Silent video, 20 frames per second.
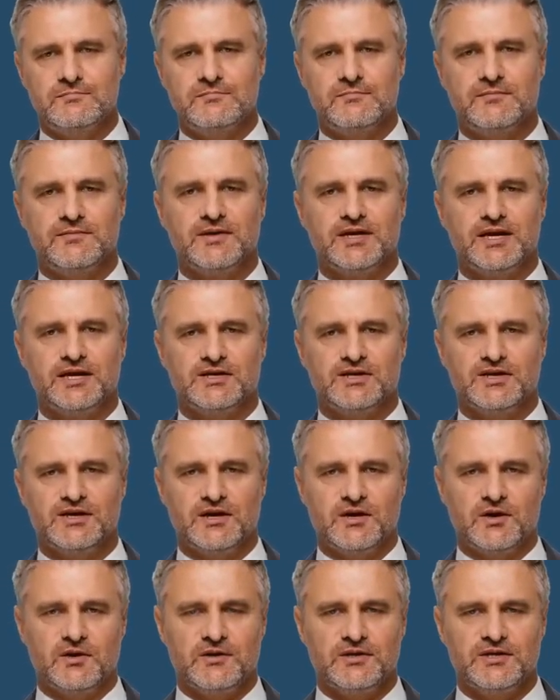These
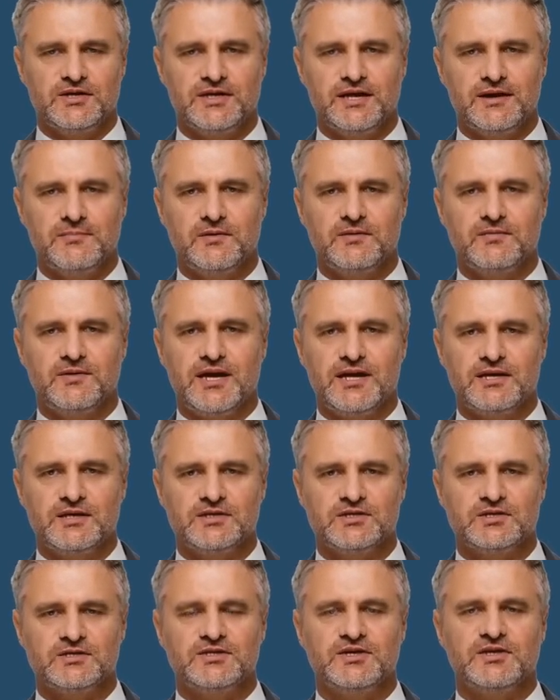skills enable
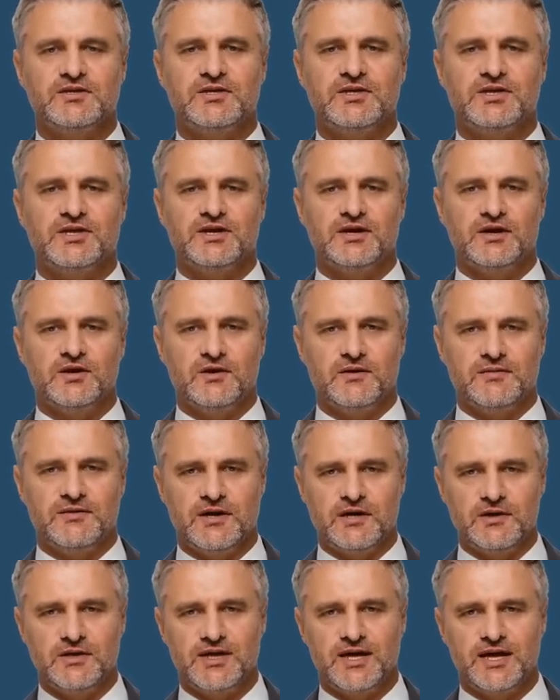managers to steer
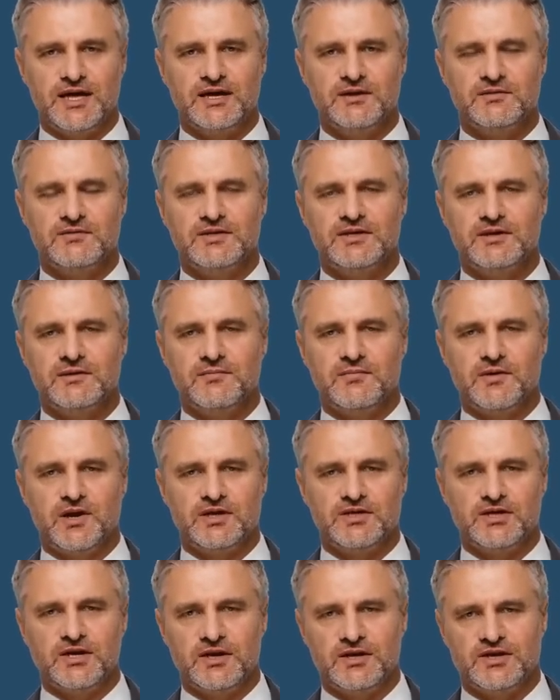their teams and
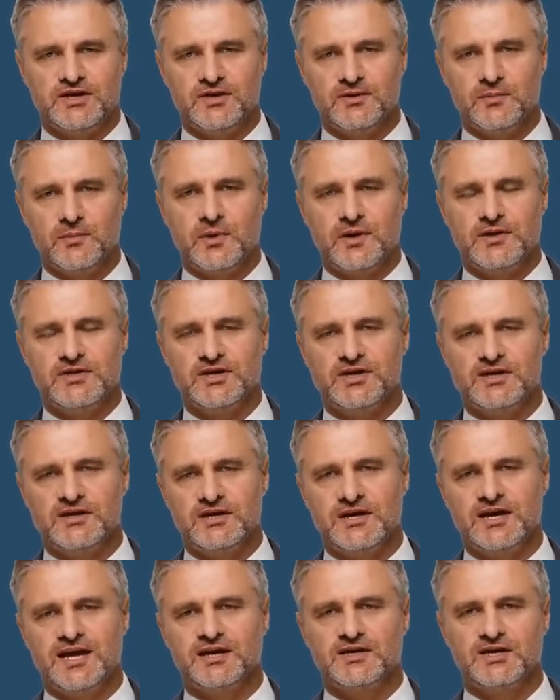projects towards
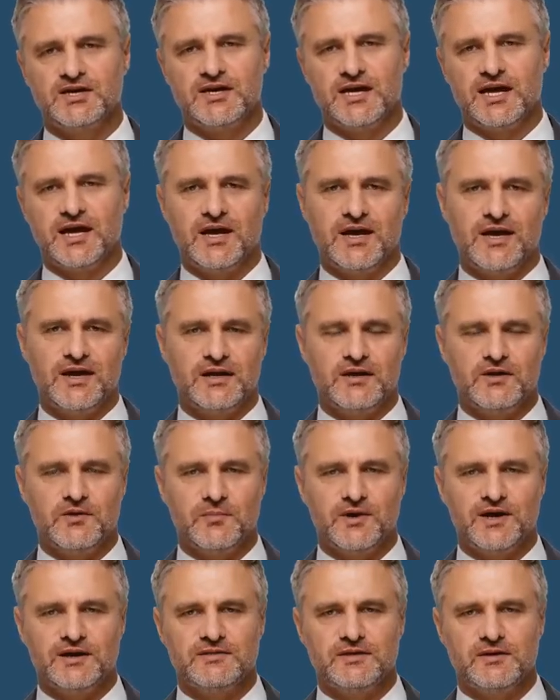success in a
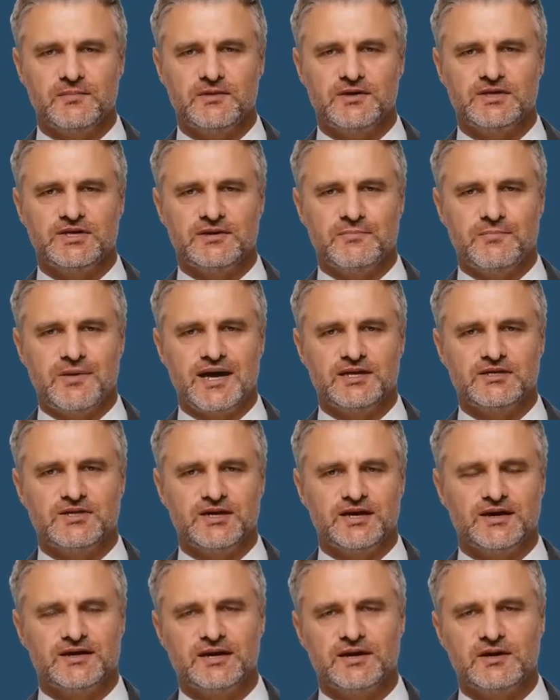way that respects
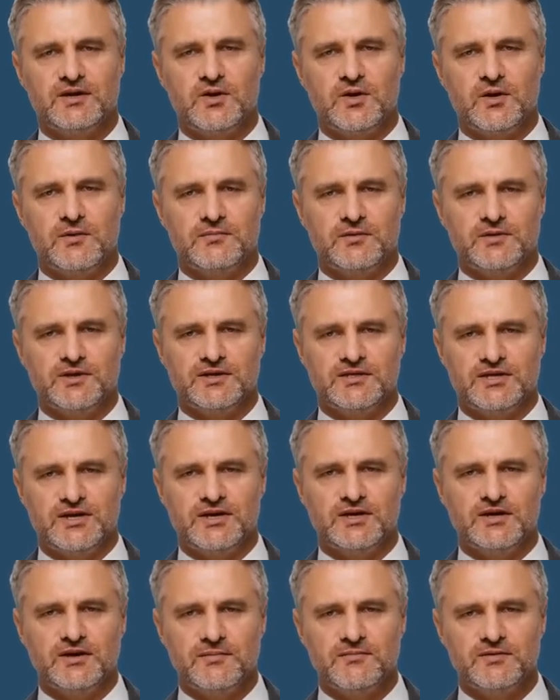and incorporates
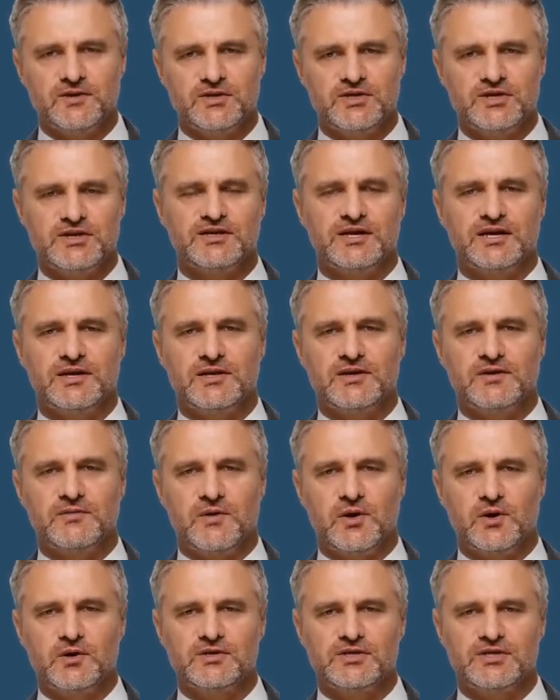the diverse needs of
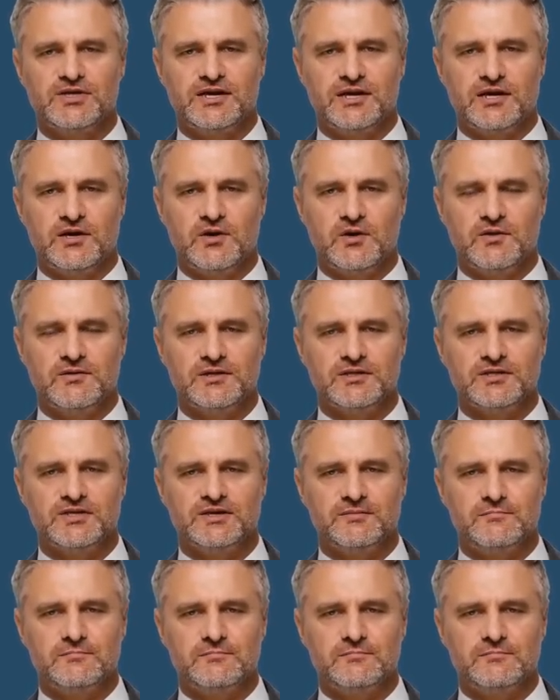all stakeholders.